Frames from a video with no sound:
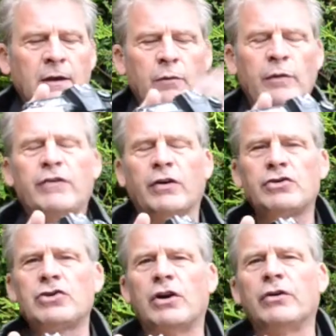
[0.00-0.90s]
we've got a
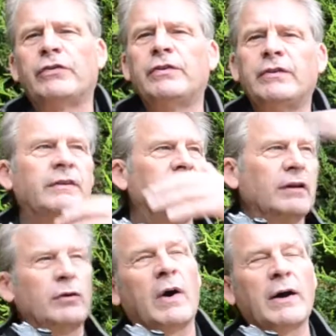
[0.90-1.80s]
shot
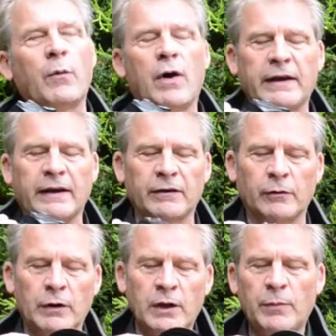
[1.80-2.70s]
quite wide
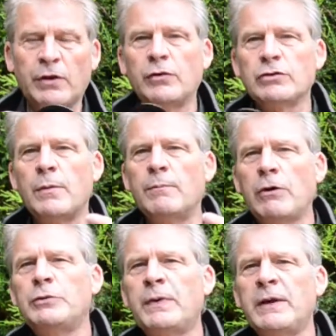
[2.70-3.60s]
angle, but of course
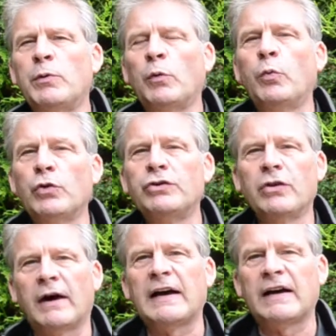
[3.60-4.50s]
most people would
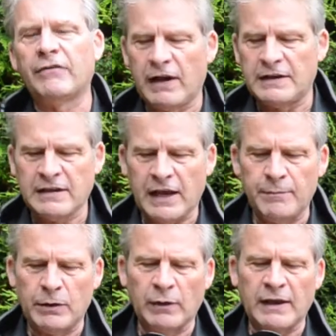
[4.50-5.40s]
not have a
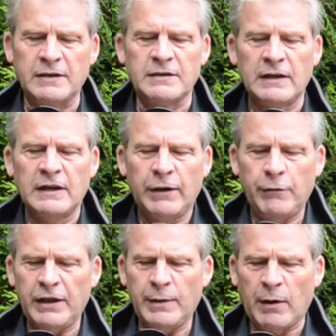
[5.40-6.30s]
10mm lens. If we
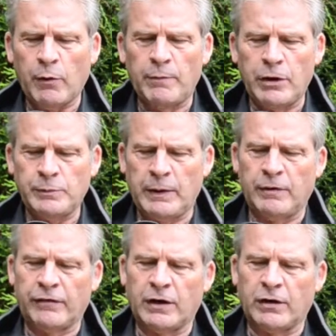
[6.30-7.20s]
think about what most
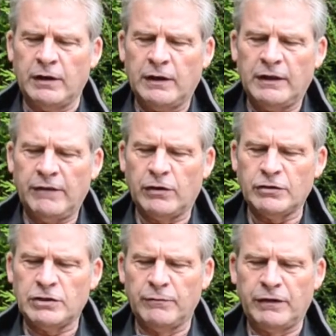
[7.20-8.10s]
people have got, they've got
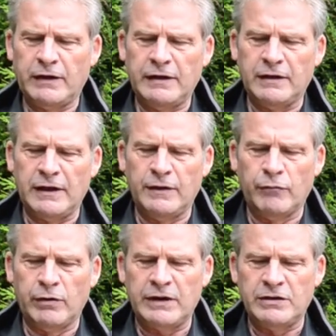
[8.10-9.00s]
something in the
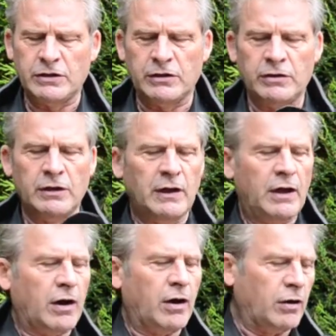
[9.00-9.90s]
region
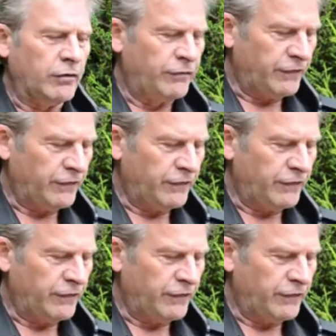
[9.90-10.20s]
of